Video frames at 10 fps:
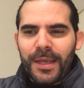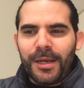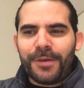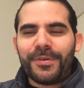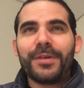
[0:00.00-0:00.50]

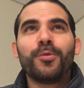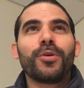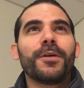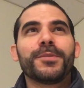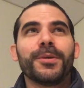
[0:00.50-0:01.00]
And if it
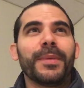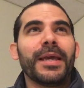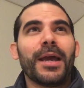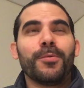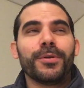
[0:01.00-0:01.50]
were up to
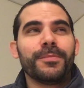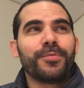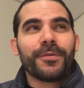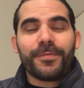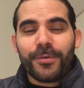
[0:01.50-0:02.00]
me, I would
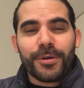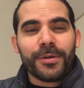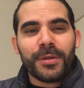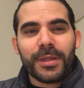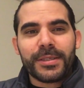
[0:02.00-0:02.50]
prefer
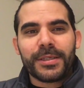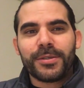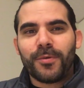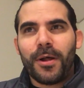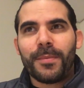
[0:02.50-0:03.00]
to listen
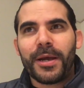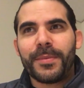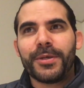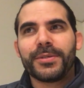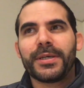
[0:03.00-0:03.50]
to all my
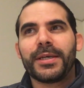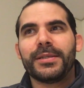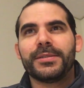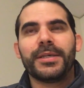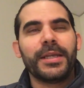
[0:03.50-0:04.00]
music
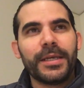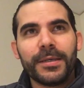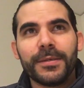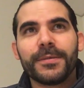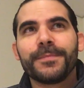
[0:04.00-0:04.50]
in
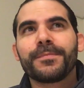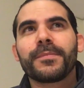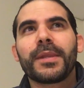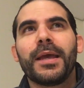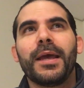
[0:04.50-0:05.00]
CDs
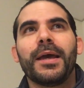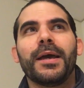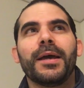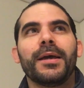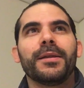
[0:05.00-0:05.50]

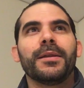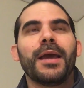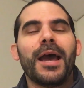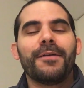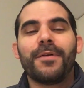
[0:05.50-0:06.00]
and
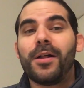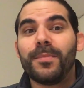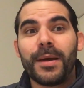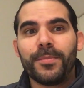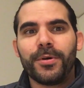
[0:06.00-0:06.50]
have all
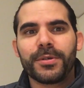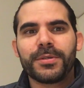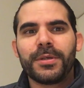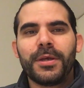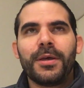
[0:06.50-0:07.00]
my
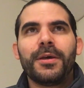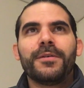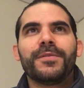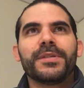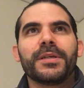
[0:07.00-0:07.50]
books
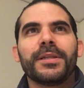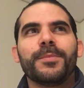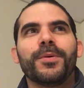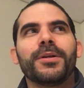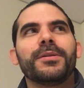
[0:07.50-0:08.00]
physically,
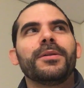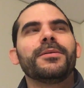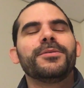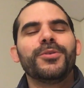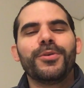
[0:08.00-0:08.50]
but
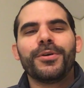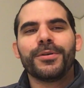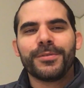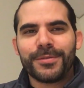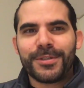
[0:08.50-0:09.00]
due
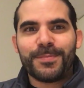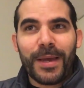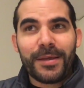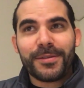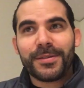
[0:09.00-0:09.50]
to
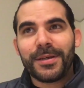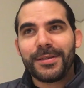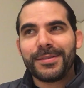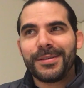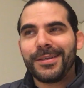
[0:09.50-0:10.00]
space,
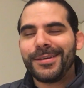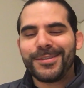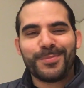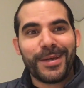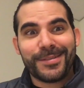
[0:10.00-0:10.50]

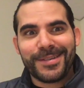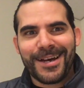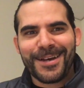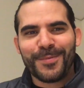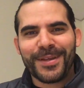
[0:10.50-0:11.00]

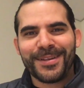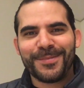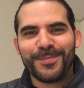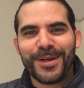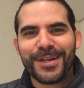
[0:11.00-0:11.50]
time, and
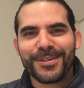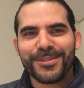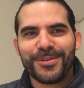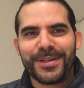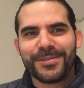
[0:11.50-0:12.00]
money
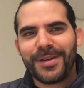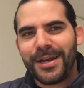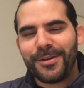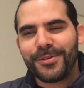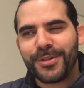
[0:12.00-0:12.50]
constraints,
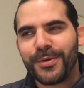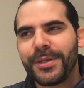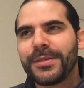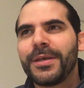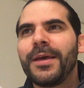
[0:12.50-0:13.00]
I don't do
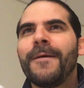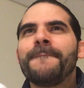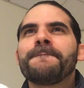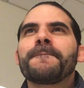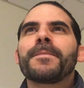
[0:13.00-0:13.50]
it.
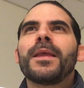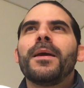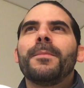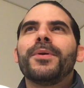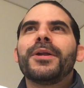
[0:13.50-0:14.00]

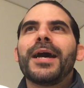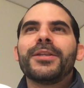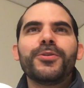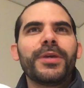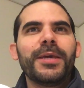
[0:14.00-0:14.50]
But I
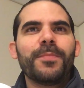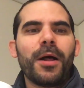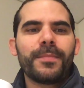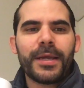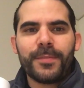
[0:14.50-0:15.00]
do keep
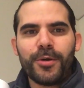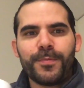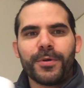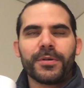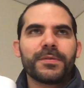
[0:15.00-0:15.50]
all my
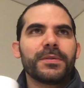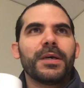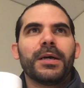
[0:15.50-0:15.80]
notebooks.